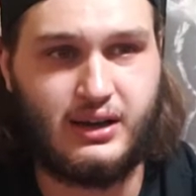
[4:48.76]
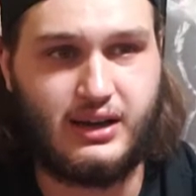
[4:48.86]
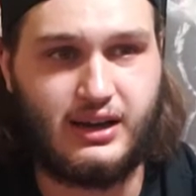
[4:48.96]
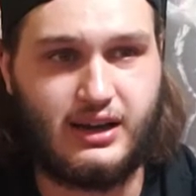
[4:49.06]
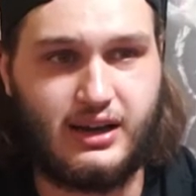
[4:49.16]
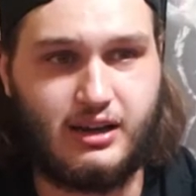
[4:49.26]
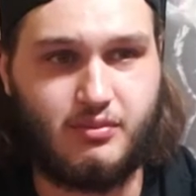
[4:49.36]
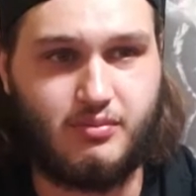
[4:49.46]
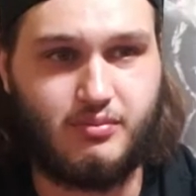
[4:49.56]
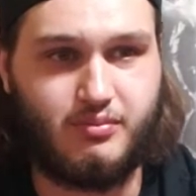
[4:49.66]

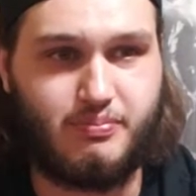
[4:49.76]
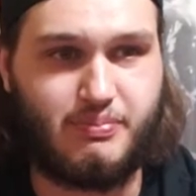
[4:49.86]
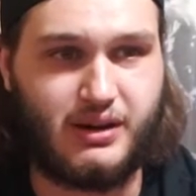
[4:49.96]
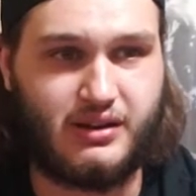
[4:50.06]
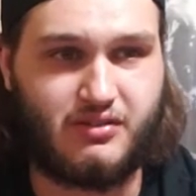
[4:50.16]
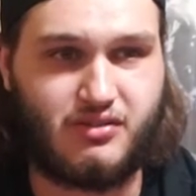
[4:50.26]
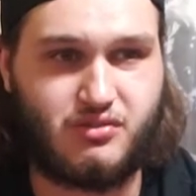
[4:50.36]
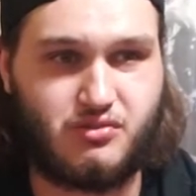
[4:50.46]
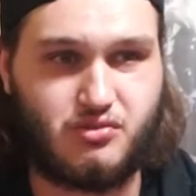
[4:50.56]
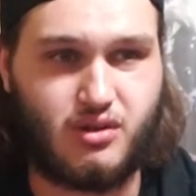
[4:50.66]
But it's
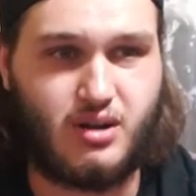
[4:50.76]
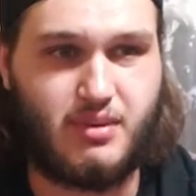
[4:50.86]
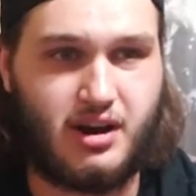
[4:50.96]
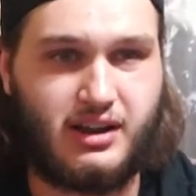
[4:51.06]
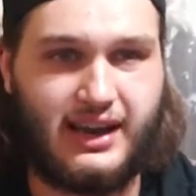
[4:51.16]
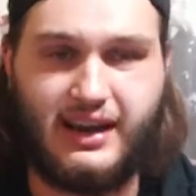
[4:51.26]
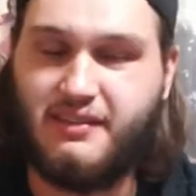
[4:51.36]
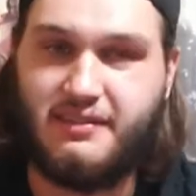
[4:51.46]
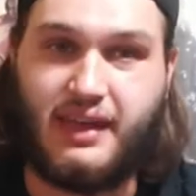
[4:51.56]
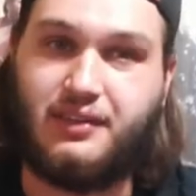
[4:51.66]
strawberry. Like, it
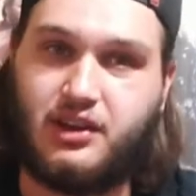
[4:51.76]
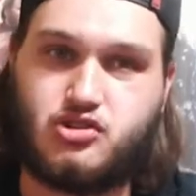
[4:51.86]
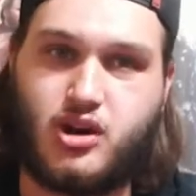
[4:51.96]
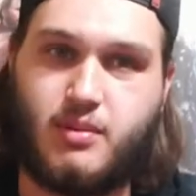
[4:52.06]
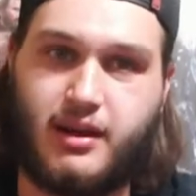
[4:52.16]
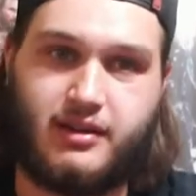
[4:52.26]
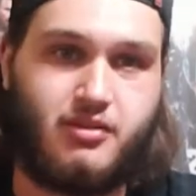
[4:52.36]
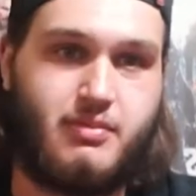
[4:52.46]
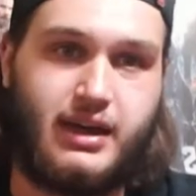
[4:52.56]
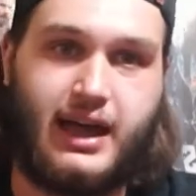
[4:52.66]
doesn't taste like a strawberry
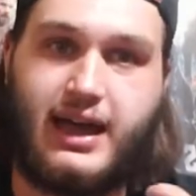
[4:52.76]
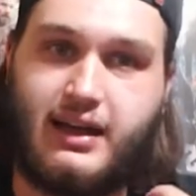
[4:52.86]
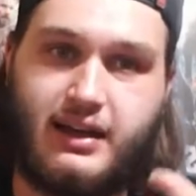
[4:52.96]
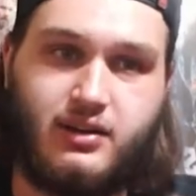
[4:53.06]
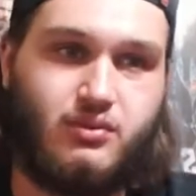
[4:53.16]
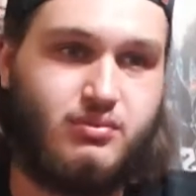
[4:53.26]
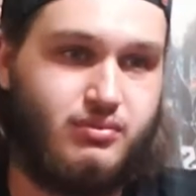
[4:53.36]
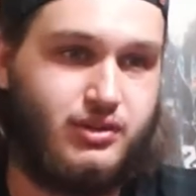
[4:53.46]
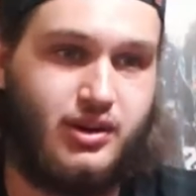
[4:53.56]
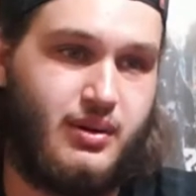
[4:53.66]
to me. I don't
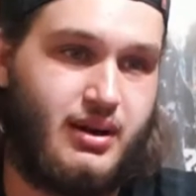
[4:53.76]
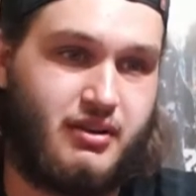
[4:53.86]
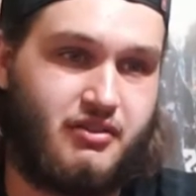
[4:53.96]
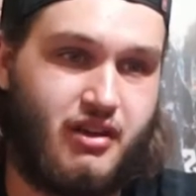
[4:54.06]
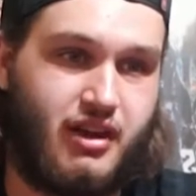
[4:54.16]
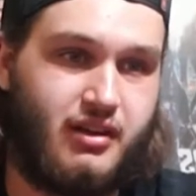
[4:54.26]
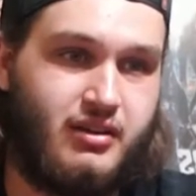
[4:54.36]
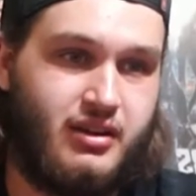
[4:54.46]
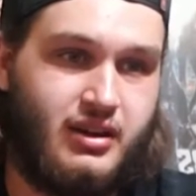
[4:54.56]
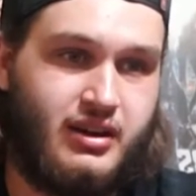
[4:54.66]
know how to say it.
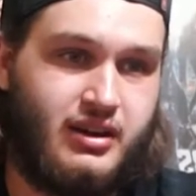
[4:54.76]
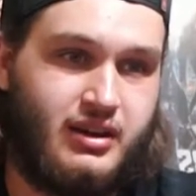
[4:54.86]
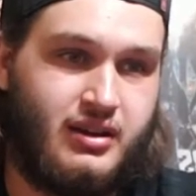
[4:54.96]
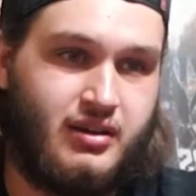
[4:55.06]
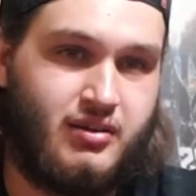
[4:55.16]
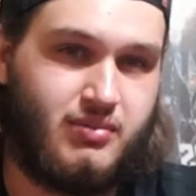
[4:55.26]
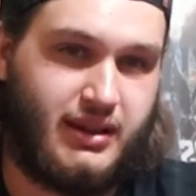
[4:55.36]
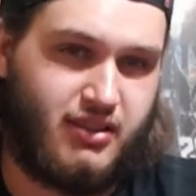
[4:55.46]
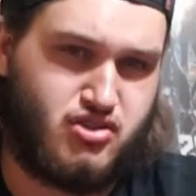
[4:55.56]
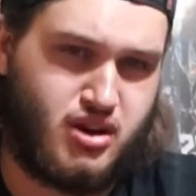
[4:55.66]

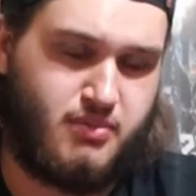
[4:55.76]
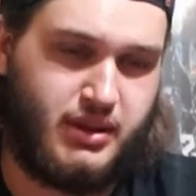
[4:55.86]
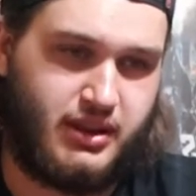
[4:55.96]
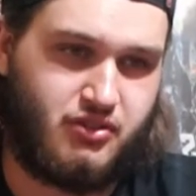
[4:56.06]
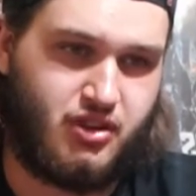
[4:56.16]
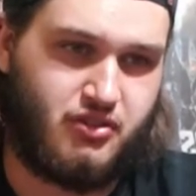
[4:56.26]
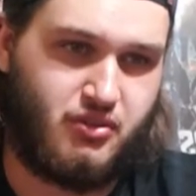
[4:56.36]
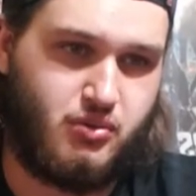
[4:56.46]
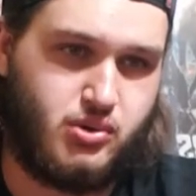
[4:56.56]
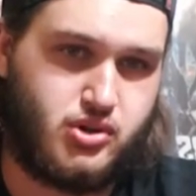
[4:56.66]
But there's
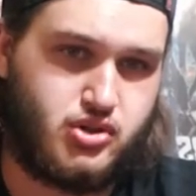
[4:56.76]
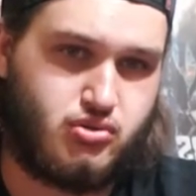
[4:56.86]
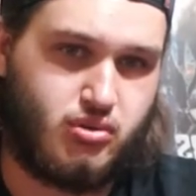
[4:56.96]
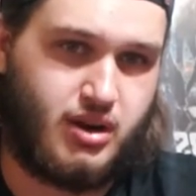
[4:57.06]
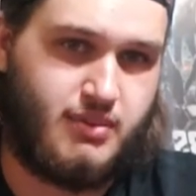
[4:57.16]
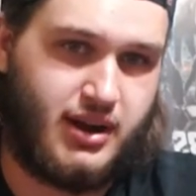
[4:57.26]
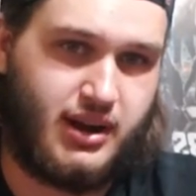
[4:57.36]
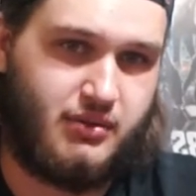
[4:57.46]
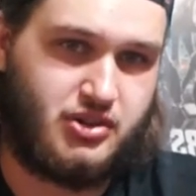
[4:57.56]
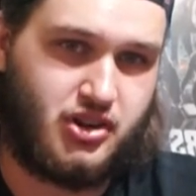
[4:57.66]
also
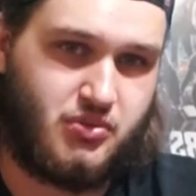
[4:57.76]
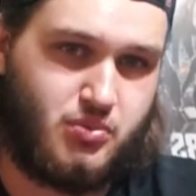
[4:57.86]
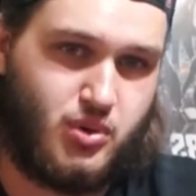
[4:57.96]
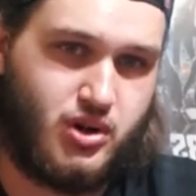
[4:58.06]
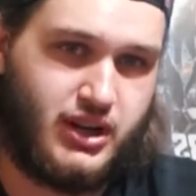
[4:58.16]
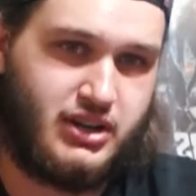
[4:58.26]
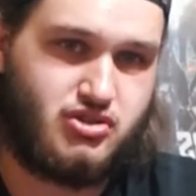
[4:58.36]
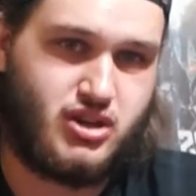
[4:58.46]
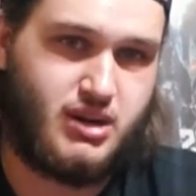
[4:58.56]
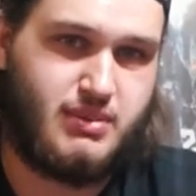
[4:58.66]
strawberry, which tastes more like
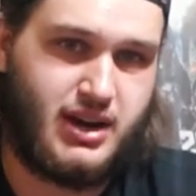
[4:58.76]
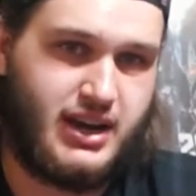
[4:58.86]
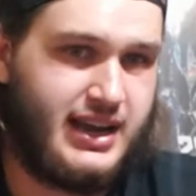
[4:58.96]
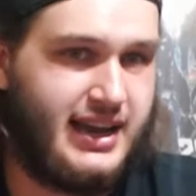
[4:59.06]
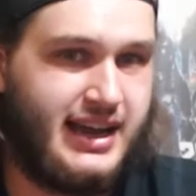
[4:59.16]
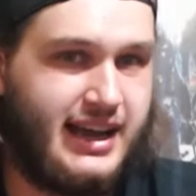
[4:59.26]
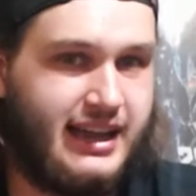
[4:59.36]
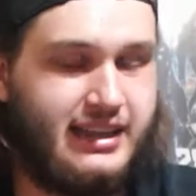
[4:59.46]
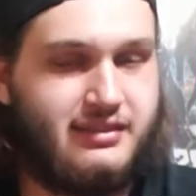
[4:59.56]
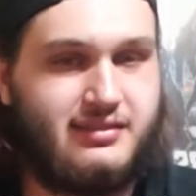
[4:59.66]
strawberry.
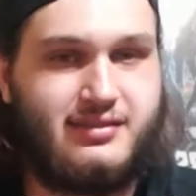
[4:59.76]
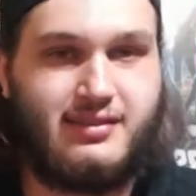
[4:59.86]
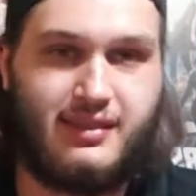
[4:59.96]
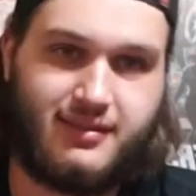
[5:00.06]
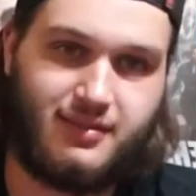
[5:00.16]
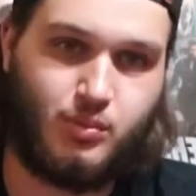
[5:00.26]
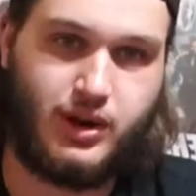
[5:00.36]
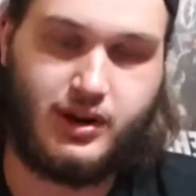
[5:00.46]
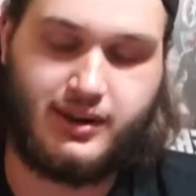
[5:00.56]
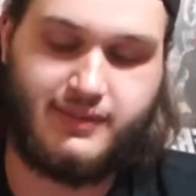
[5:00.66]
it's
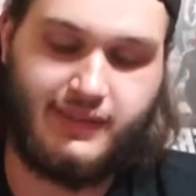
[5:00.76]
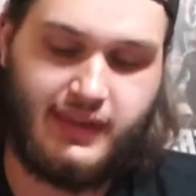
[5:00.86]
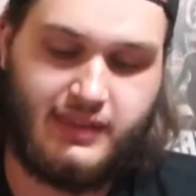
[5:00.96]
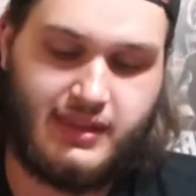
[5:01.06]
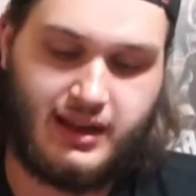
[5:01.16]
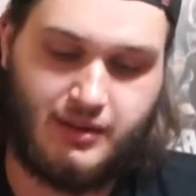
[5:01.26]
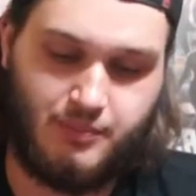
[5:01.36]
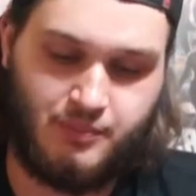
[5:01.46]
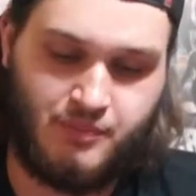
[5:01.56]
weird. It's like the